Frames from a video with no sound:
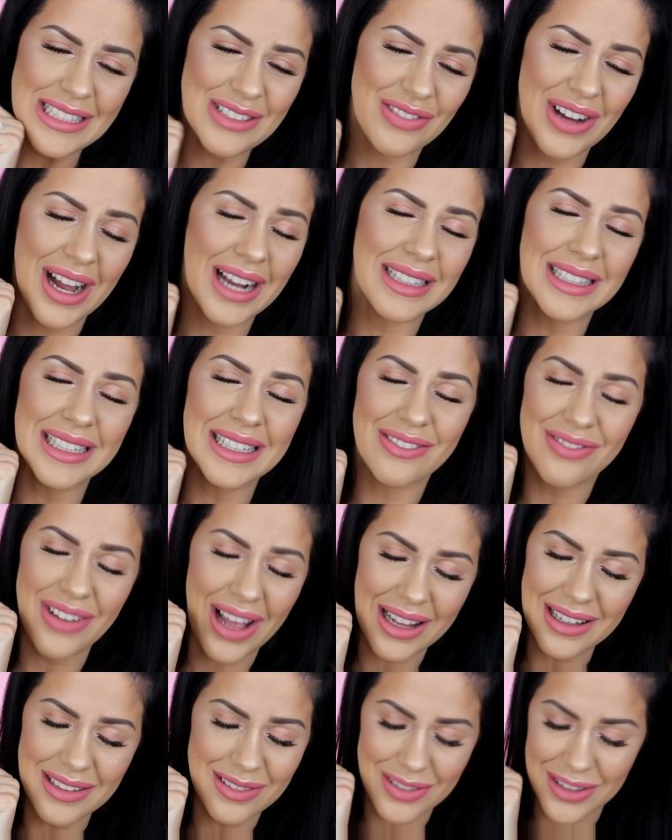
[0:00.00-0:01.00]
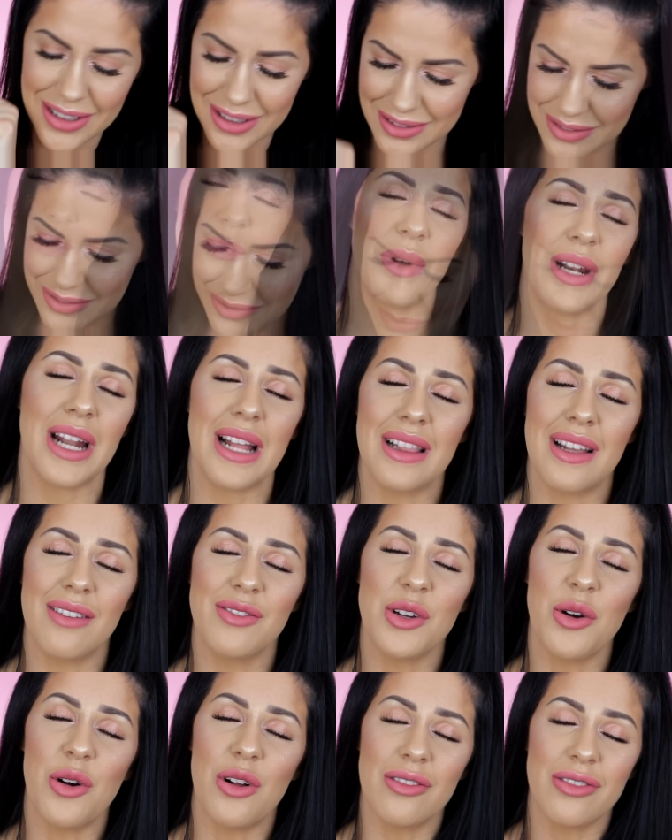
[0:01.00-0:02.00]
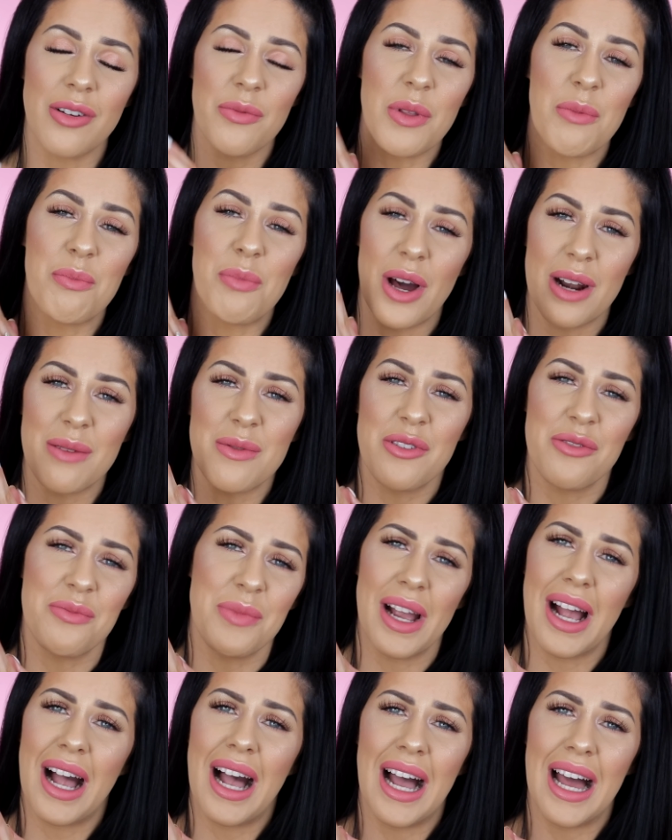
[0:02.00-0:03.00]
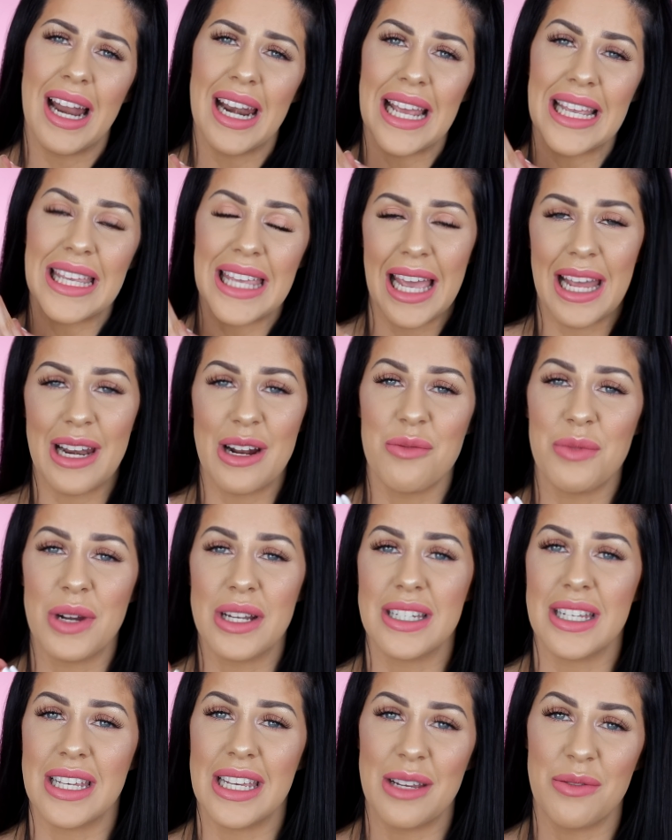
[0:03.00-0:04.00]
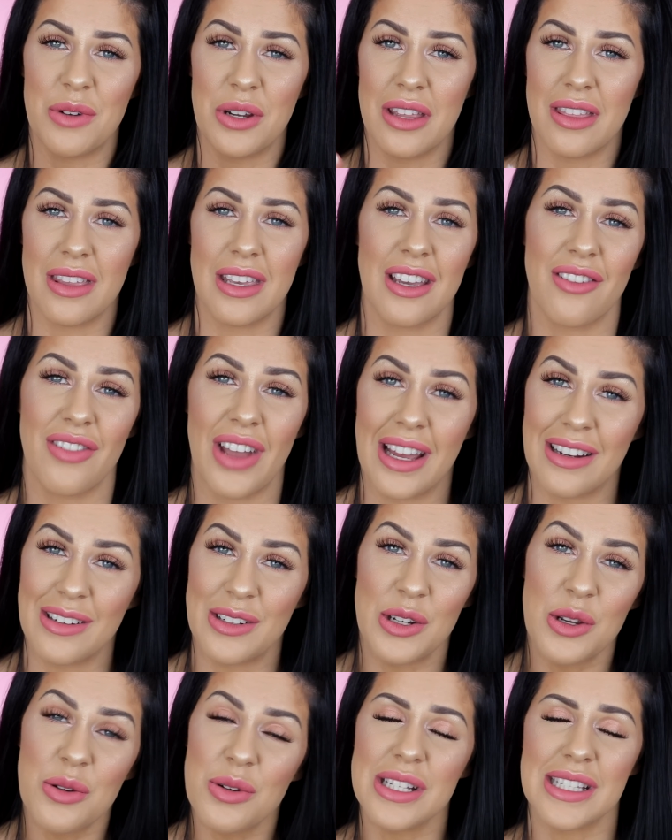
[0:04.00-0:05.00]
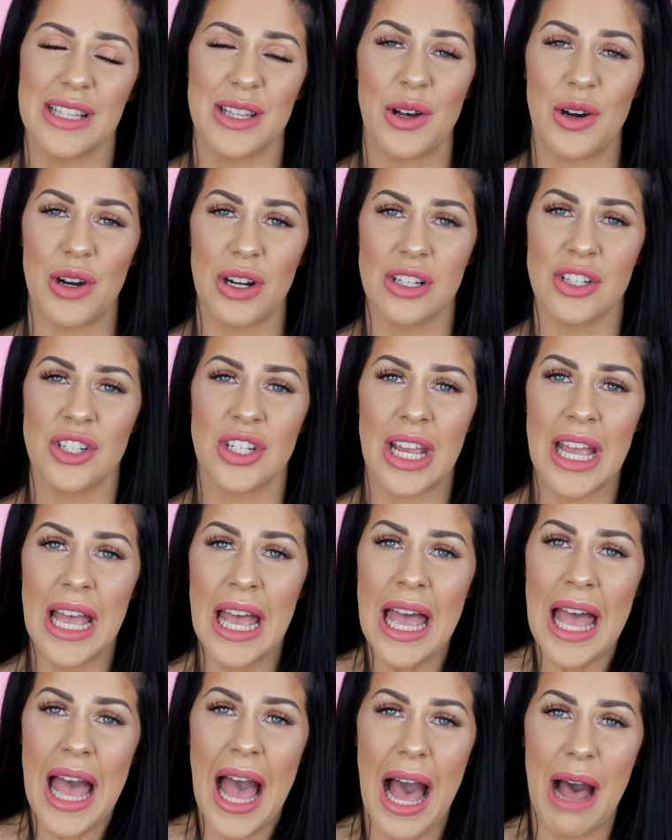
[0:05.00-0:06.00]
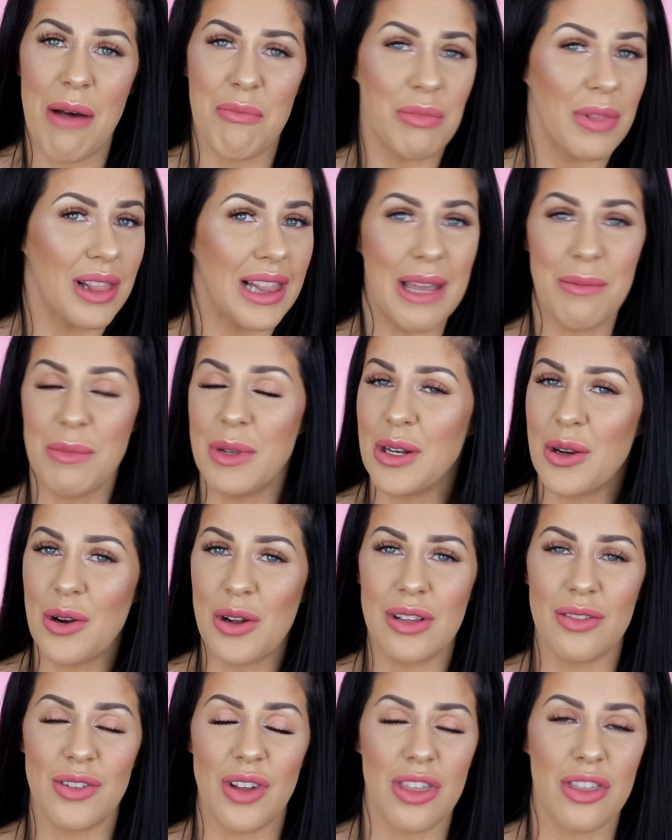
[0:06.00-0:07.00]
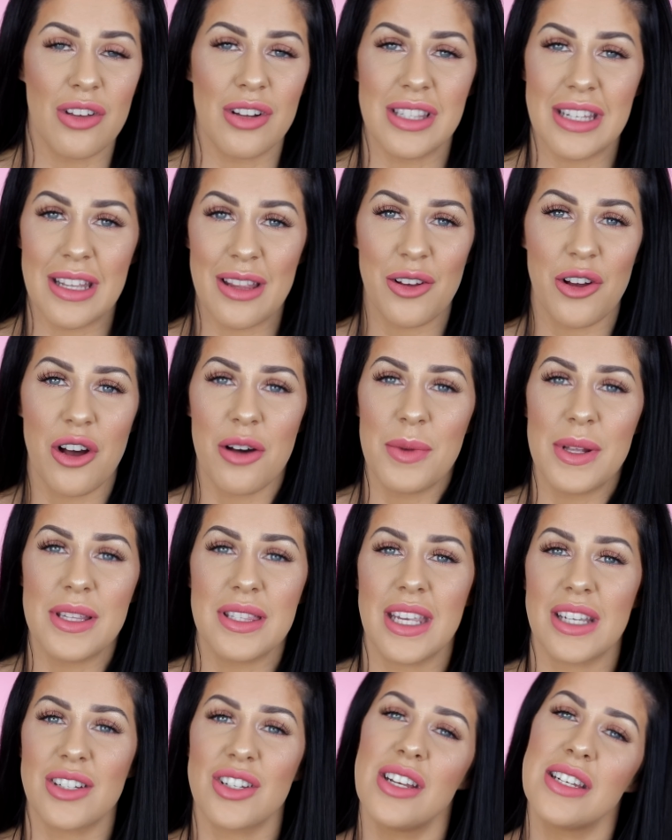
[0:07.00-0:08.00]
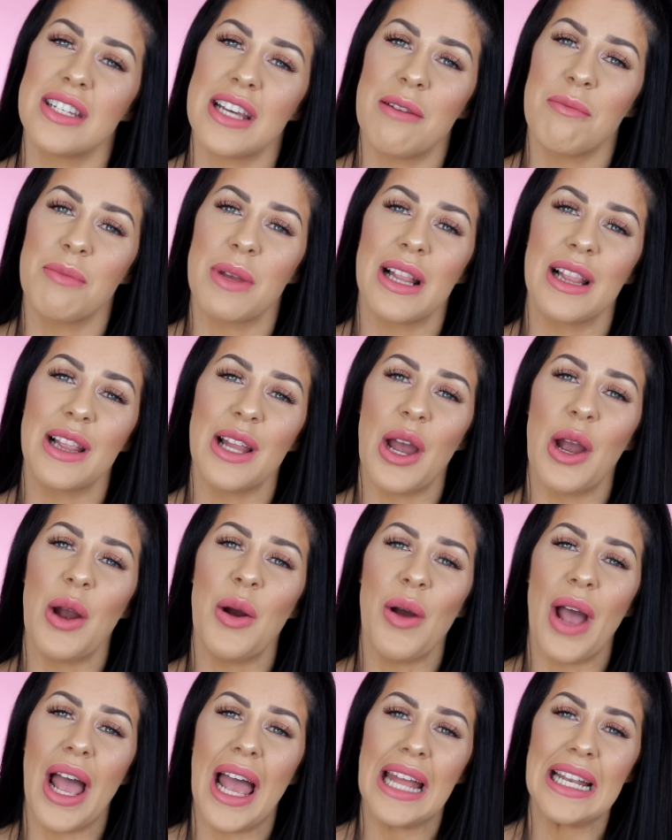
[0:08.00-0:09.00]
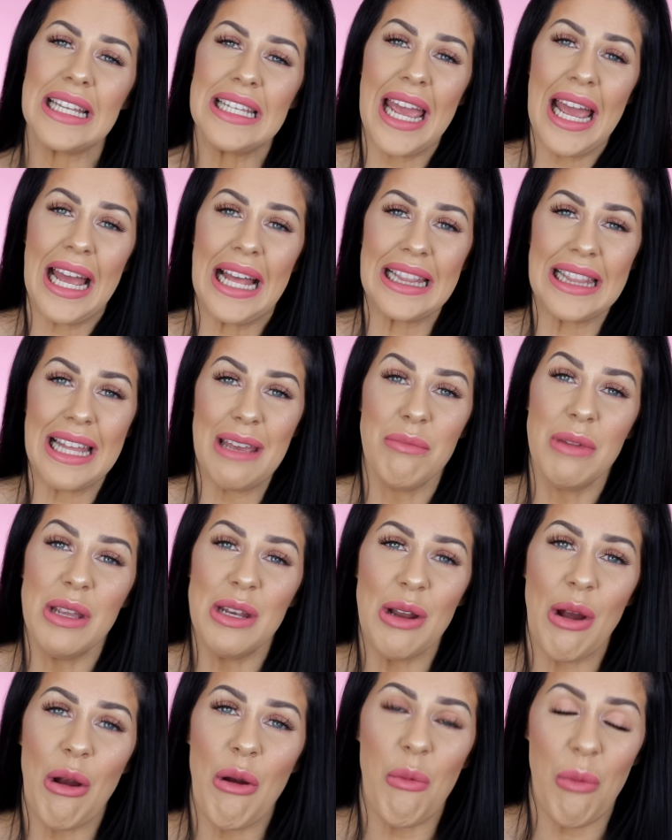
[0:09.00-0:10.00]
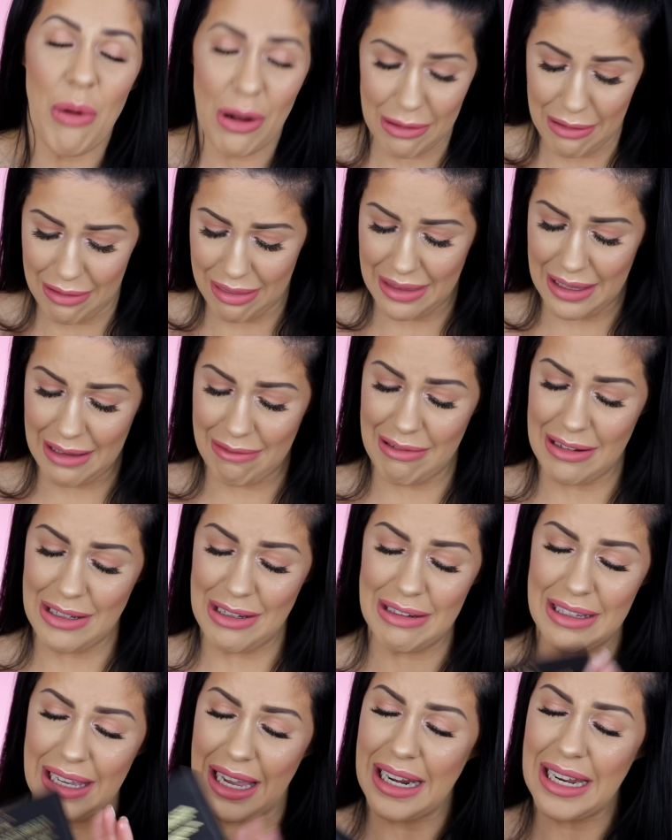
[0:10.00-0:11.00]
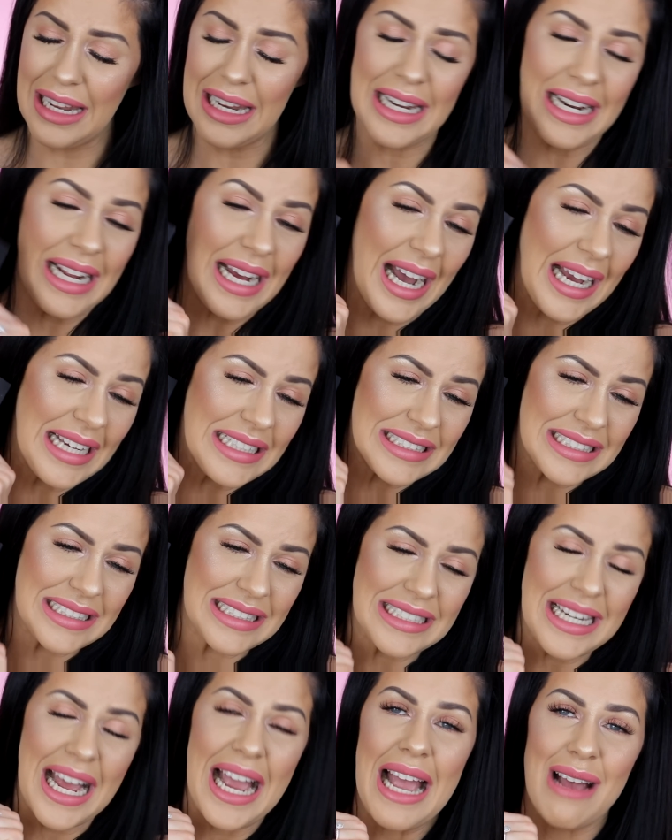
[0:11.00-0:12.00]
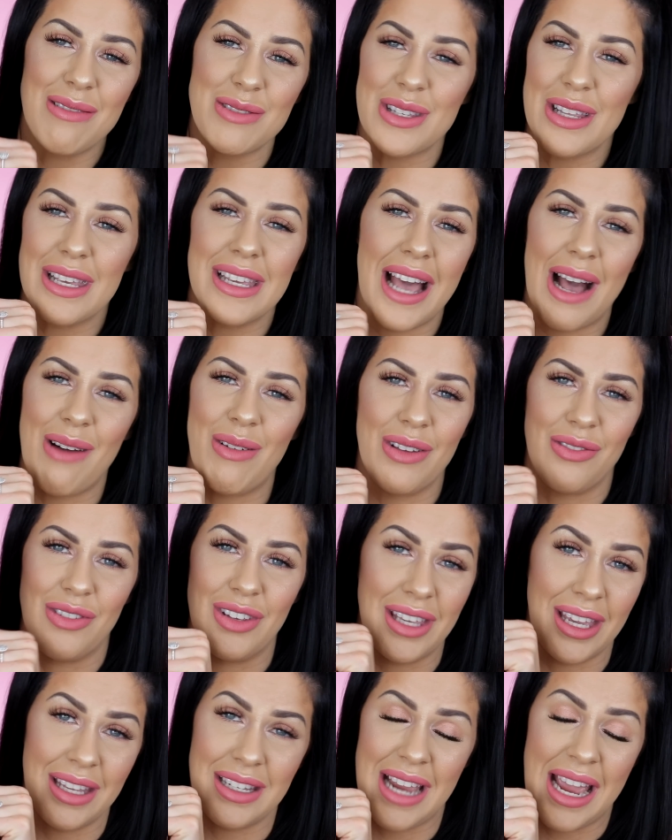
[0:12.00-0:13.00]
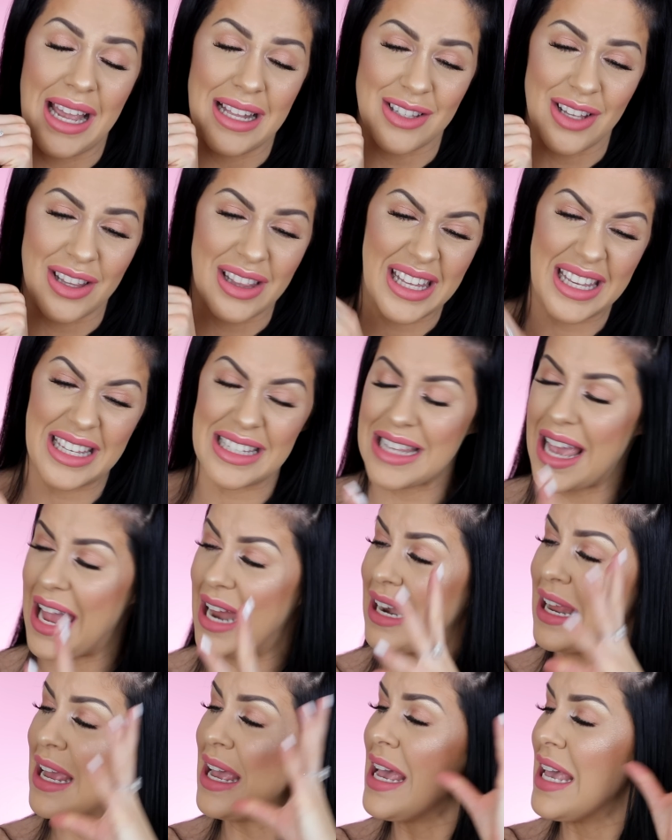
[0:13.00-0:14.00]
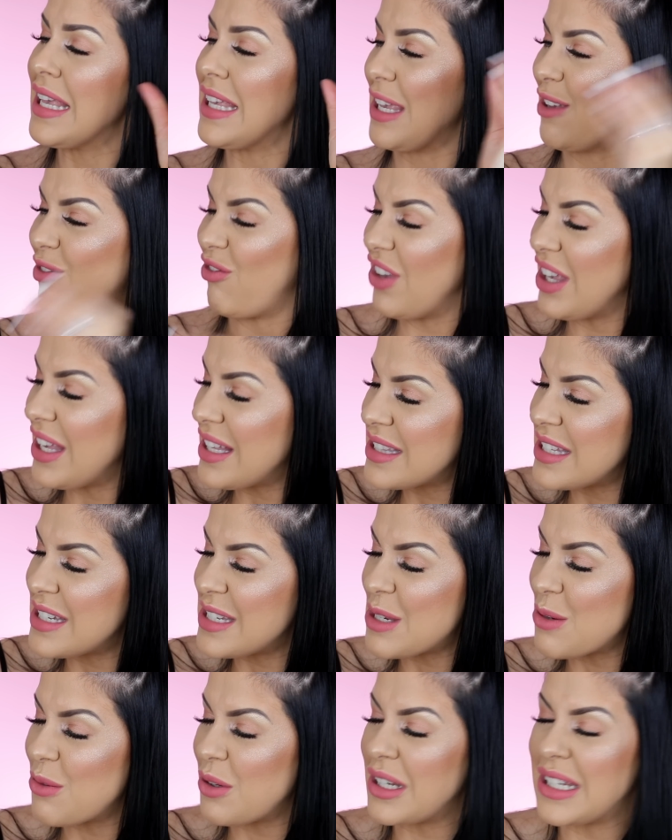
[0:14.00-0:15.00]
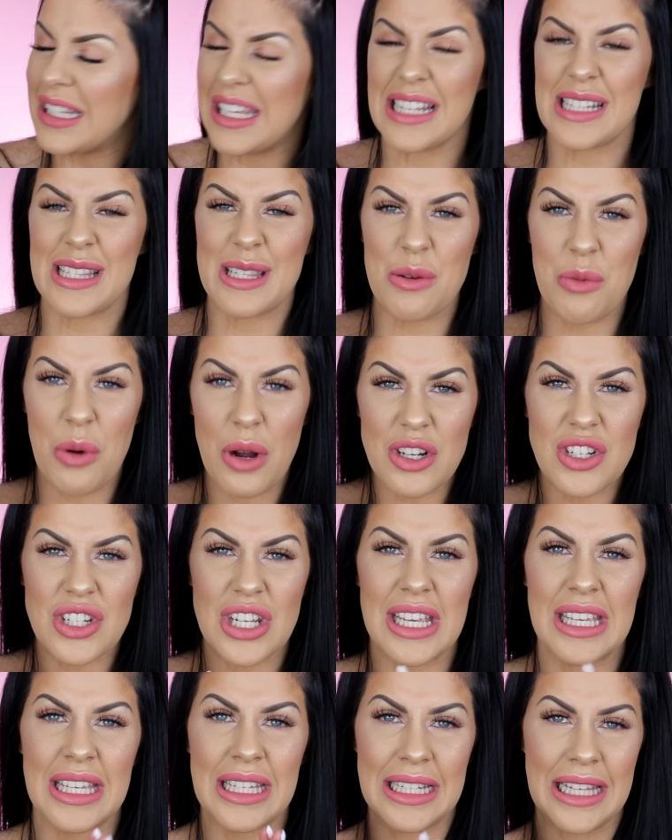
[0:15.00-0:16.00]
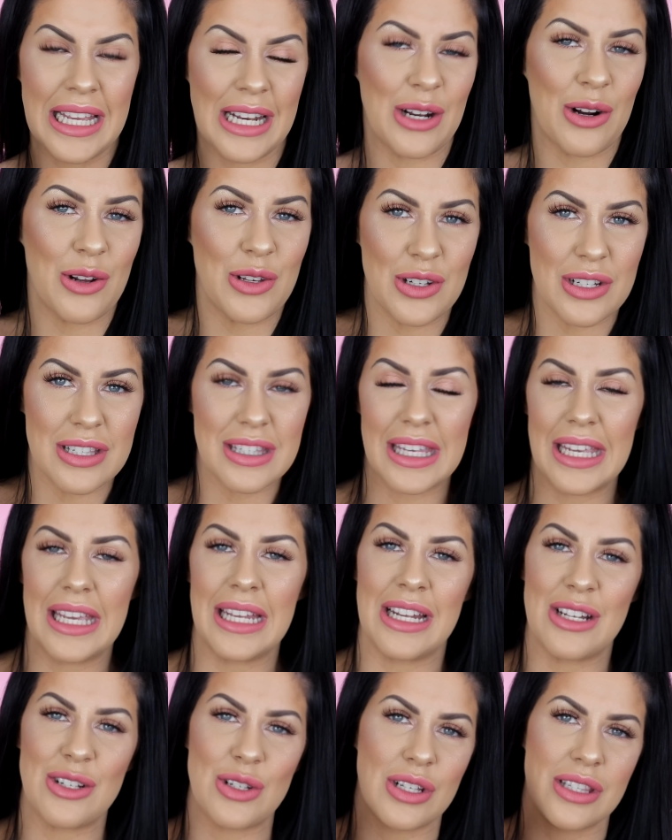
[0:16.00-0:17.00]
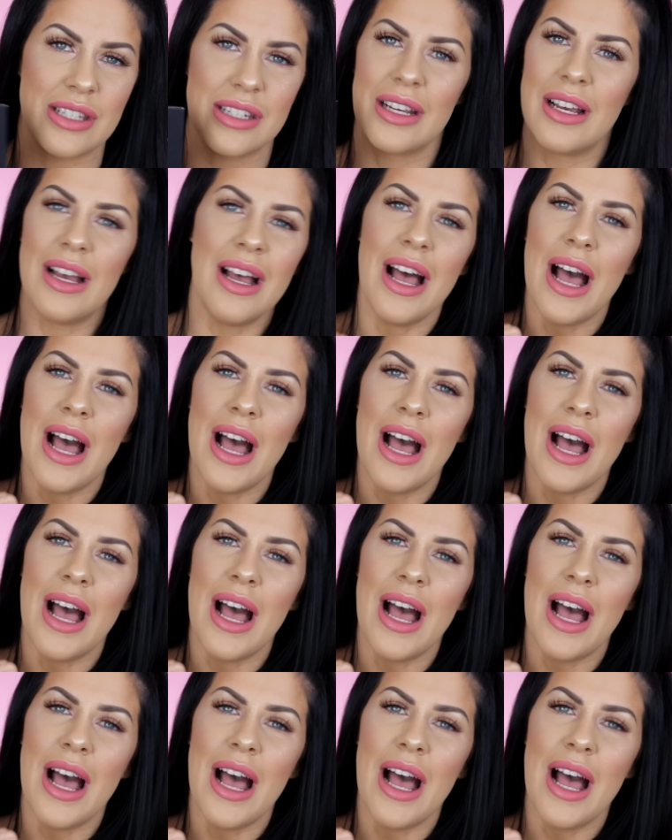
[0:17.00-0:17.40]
Finally available. But I love you all from the bottom of my heart. I cannot wait to hear what you think of our newest launch. Um, let me know all of your thoughts in the comment section down below. And yeah, let me know what you think when you get it. I just, I absolutely can't wait for you to get your hands on these and get your fingers into it and get swatching and get it on your skin and just,